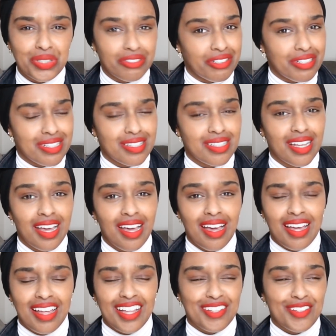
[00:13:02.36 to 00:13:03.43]
across.
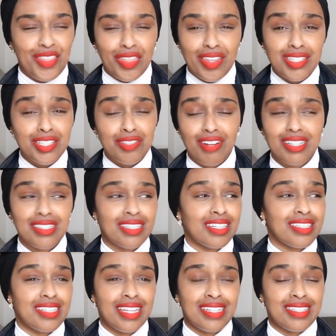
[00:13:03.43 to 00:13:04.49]
Thesis writing
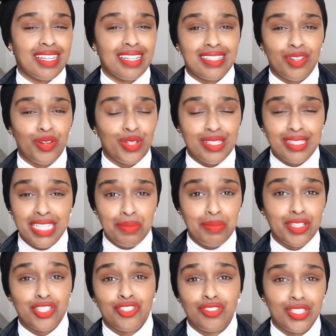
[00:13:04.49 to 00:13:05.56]
is honestly a
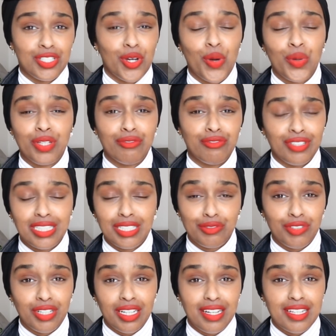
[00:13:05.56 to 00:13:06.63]
mystery. You only really
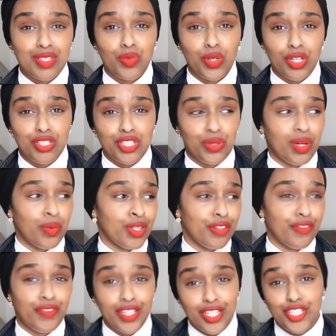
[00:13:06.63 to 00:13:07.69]
realize what you're doing when you
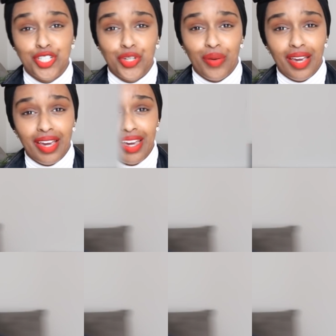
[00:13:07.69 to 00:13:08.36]
finish doing it.